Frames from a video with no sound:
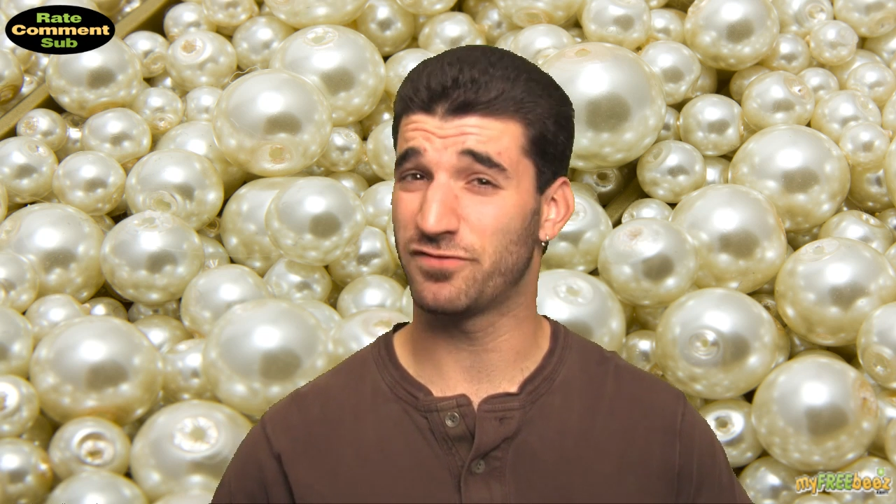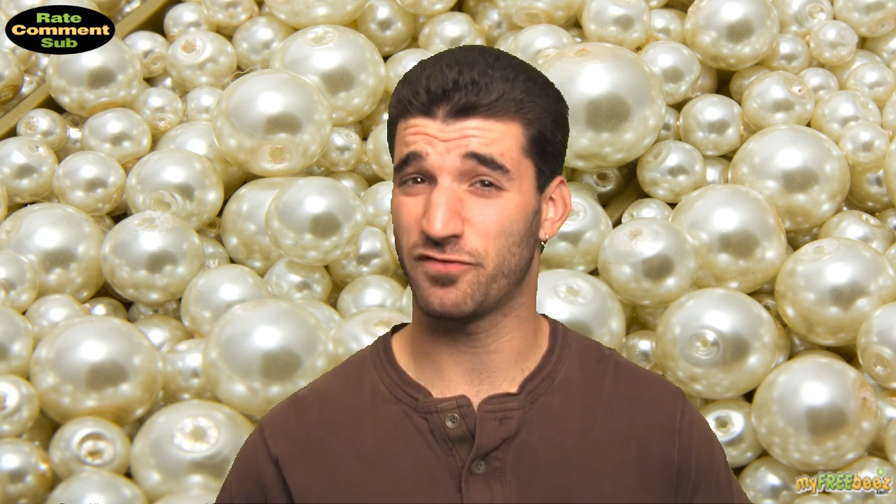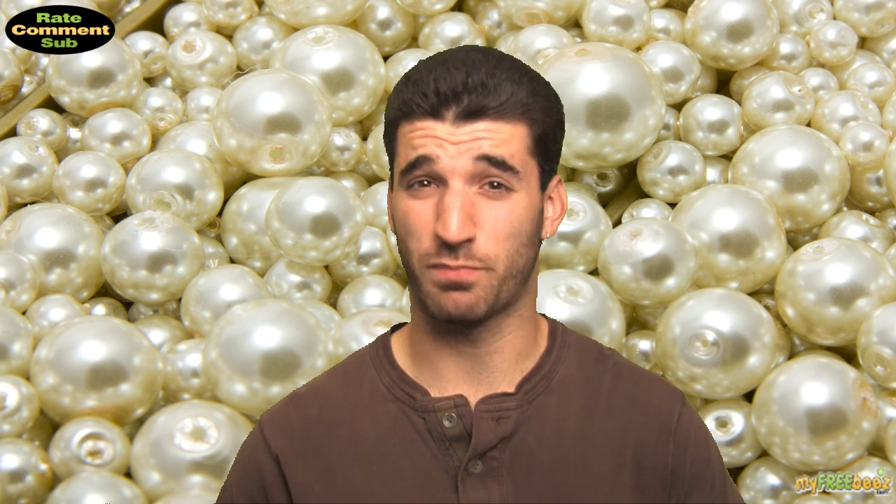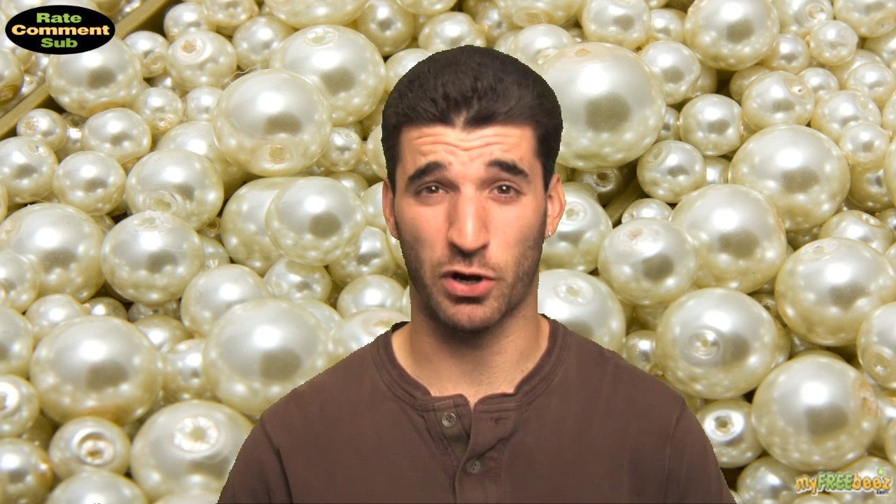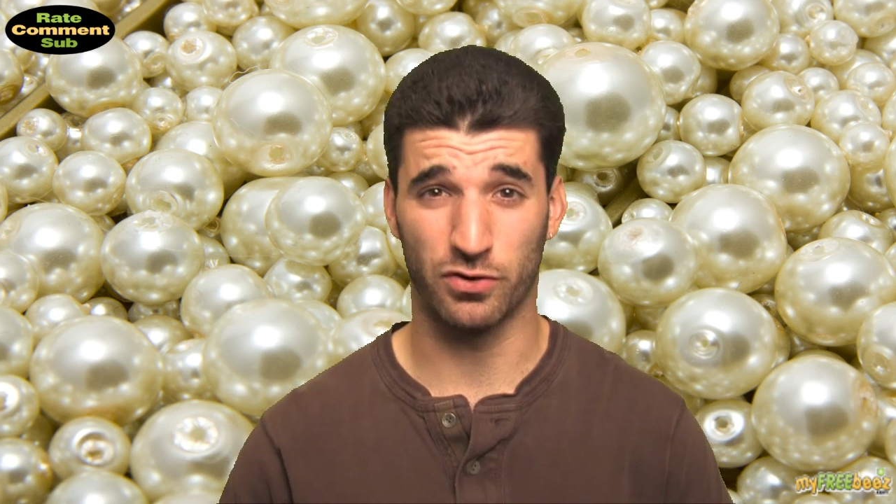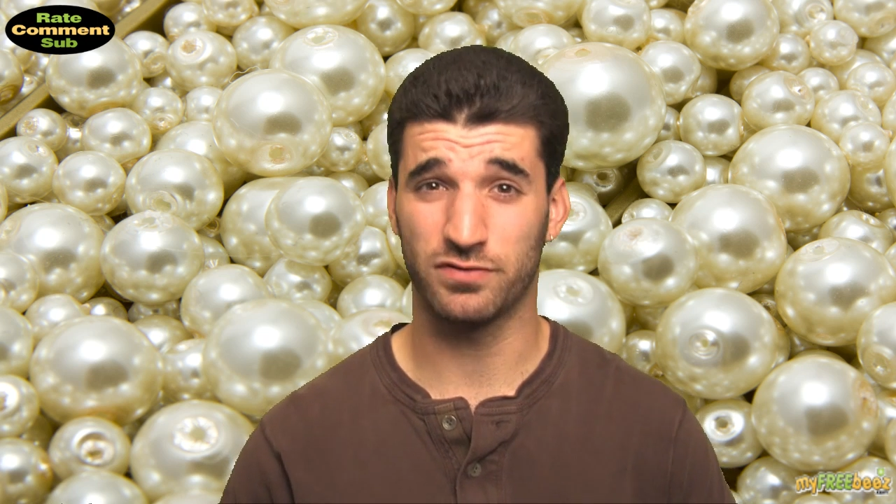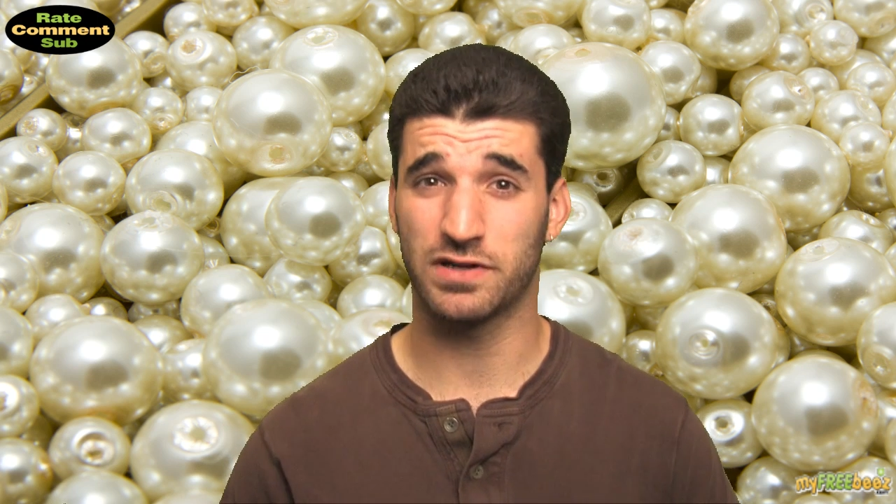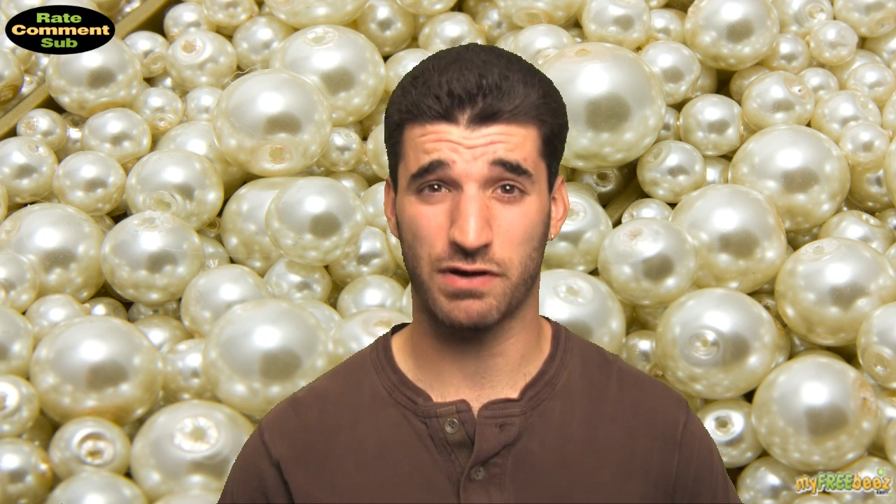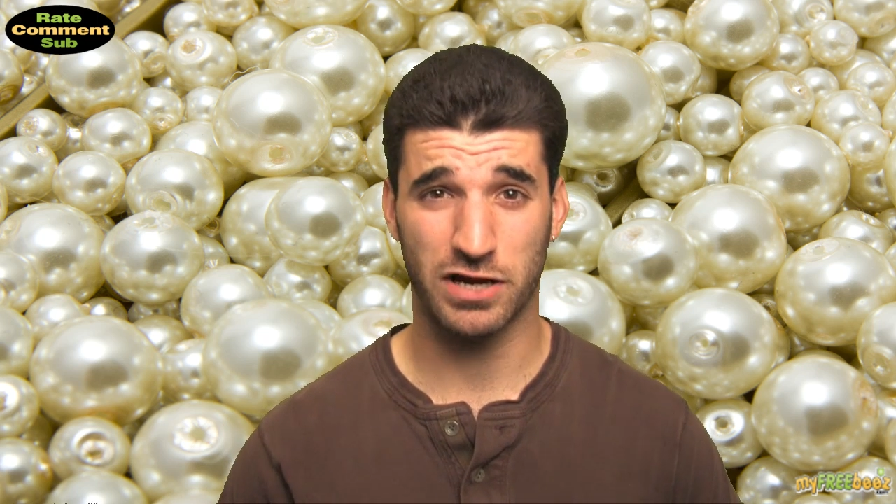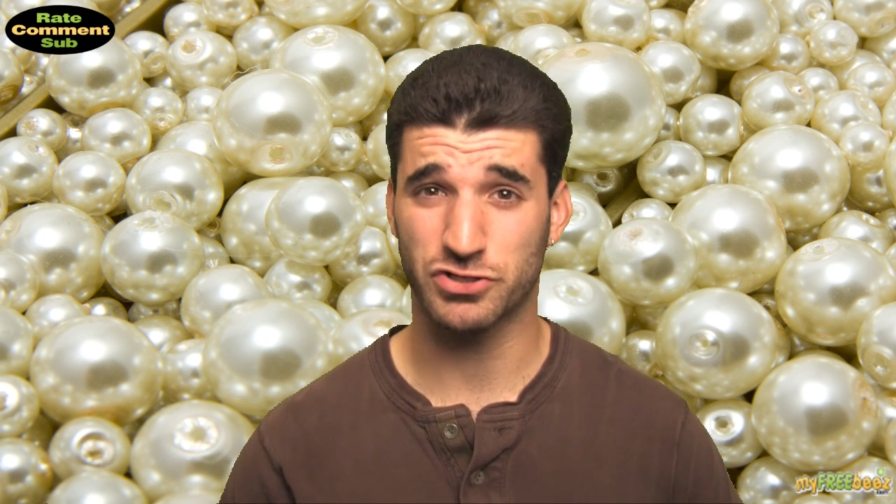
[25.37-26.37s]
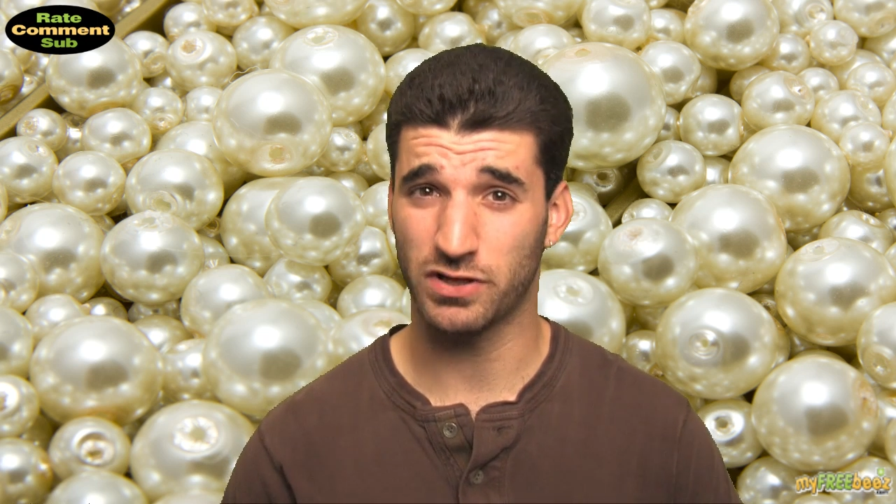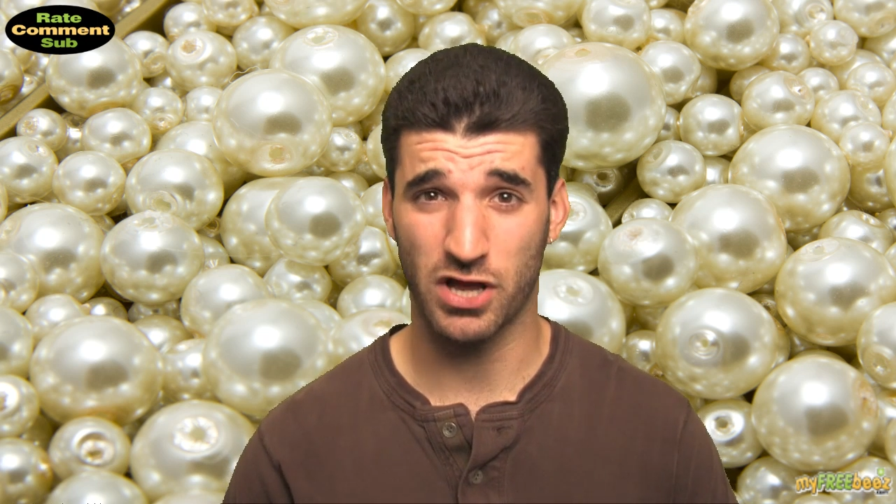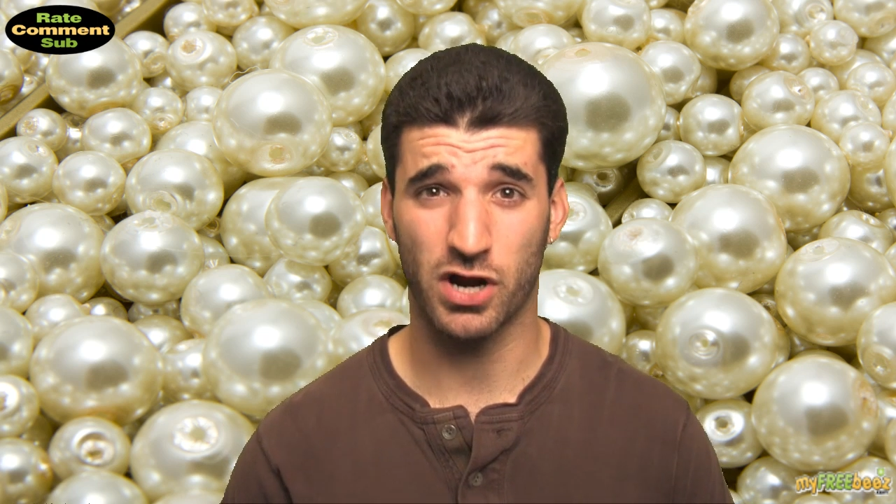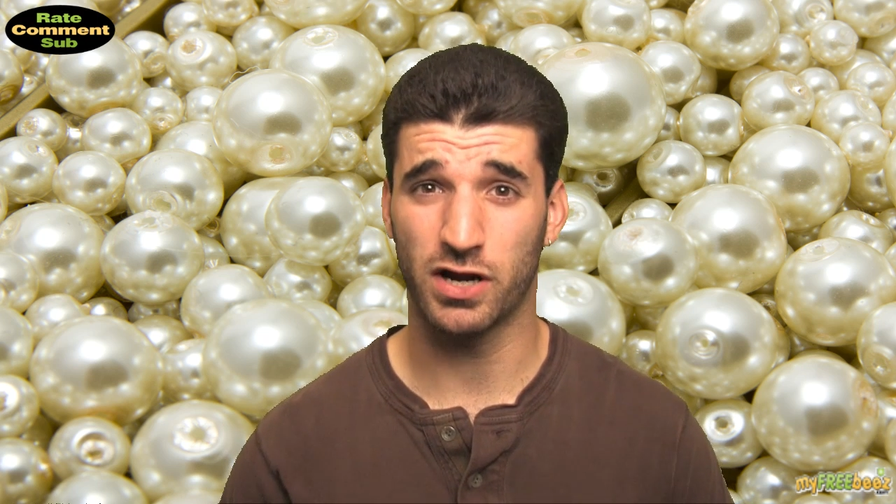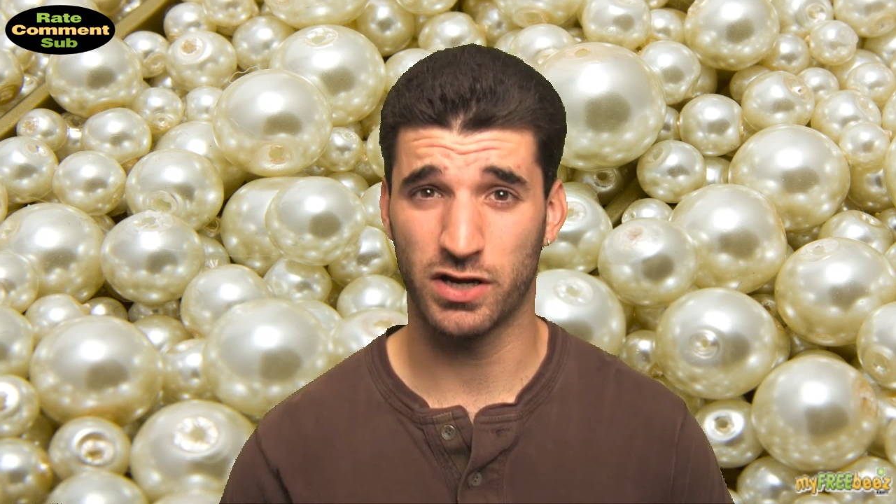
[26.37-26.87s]
of pearls there actually
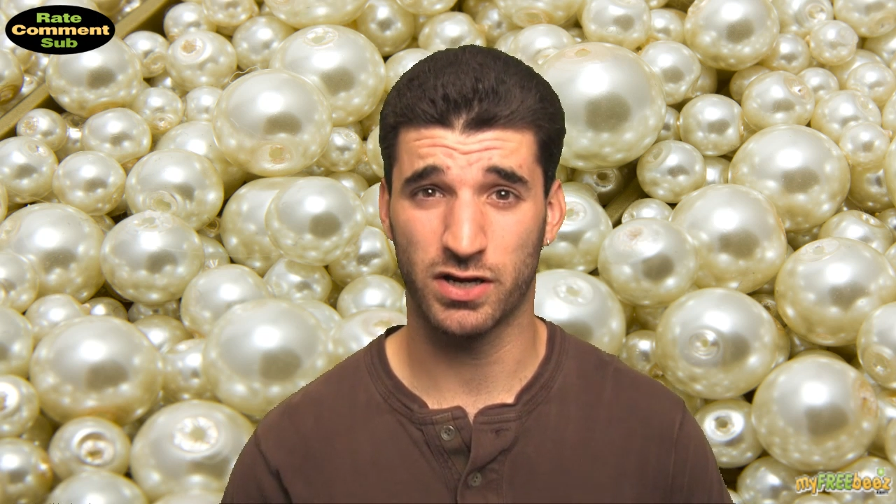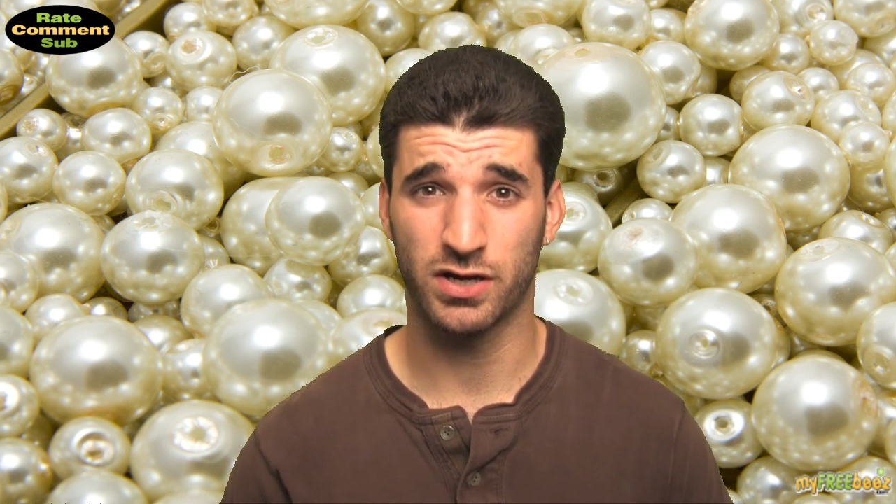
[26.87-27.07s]
are?